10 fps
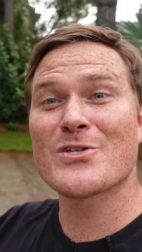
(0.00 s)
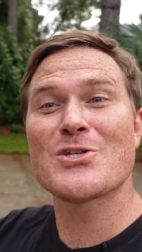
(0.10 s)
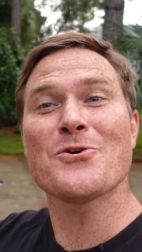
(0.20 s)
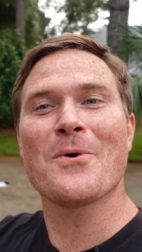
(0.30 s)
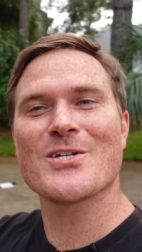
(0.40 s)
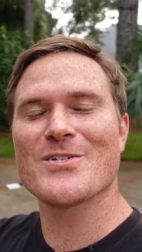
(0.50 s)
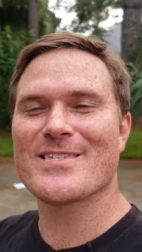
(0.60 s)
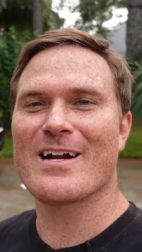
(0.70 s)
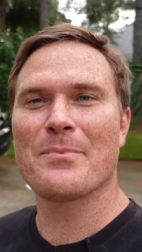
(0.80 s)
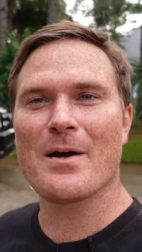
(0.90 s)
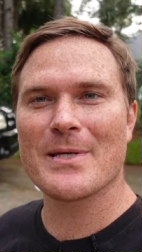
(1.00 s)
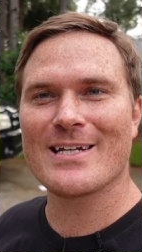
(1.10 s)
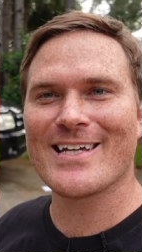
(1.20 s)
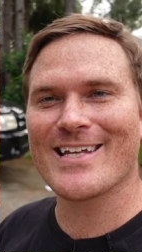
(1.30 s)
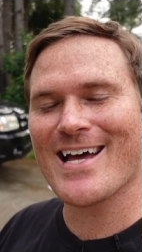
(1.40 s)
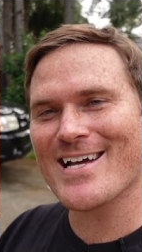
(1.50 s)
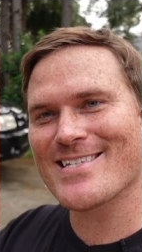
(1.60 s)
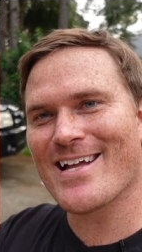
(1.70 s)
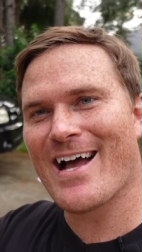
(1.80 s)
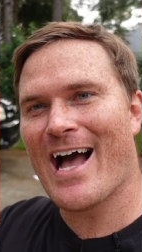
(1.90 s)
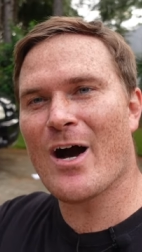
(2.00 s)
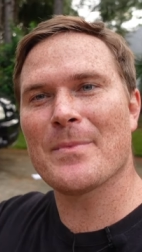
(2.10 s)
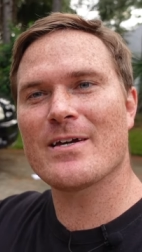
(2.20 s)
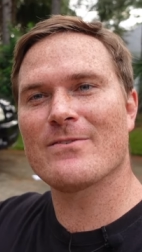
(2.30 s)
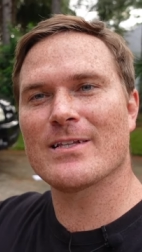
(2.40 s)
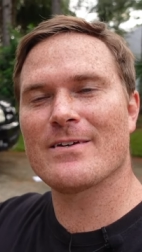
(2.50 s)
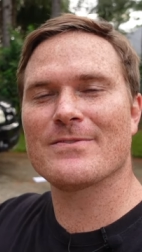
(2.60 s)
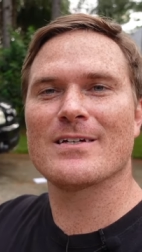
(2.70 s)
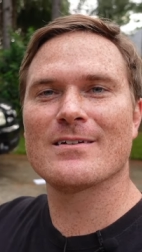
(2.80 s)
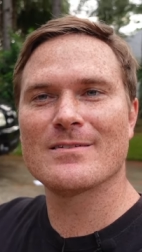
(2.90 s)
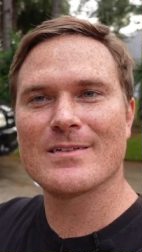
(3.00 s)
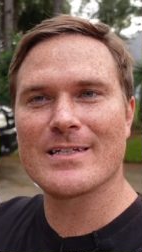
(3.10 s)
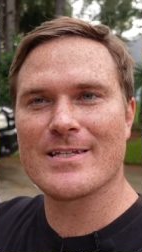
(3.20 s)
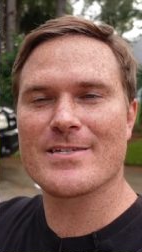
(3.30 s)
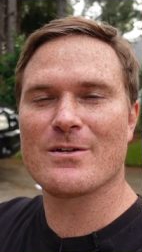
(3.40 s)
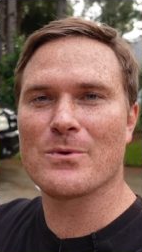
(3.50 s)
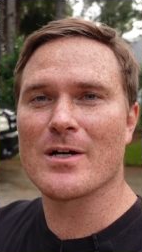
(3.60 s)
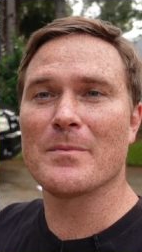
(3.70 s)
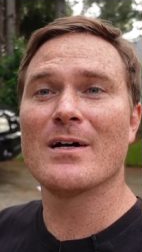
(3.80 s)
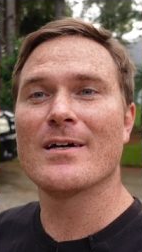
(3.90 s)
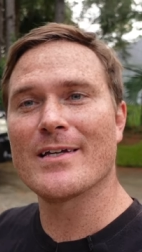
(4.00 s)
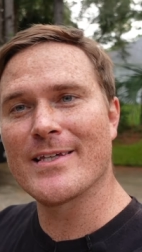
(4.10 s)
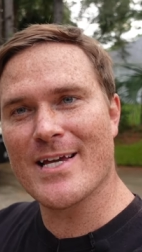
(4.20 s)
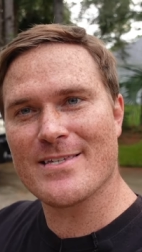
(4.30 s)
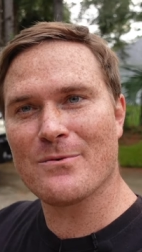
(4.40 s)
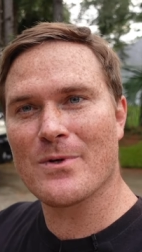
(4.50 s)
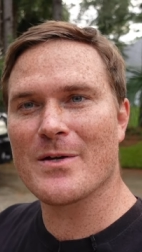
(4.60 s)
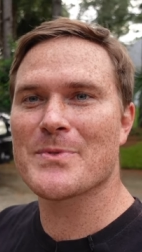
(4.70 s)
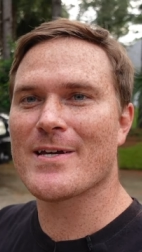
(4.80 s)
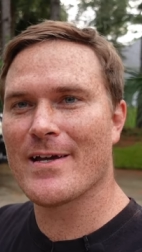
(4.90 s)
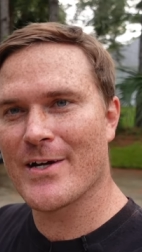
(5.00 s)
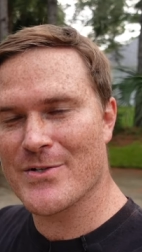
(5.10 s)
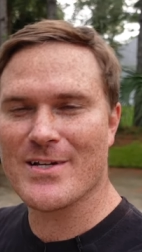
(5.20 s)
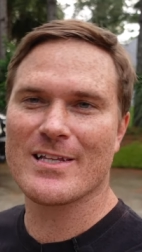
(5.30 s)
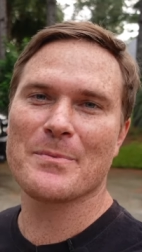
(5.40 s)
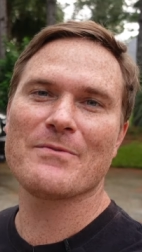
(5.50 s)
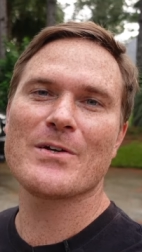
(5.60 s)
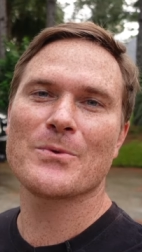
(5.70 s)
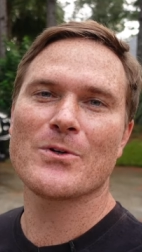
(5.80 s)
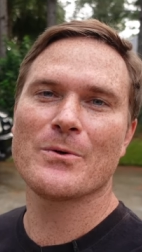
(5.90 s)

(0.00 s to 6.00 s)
the two questions that I'm probably gonna get asked, how big of a lift and does it rub? Yes, it rubs. Here's a clip of it real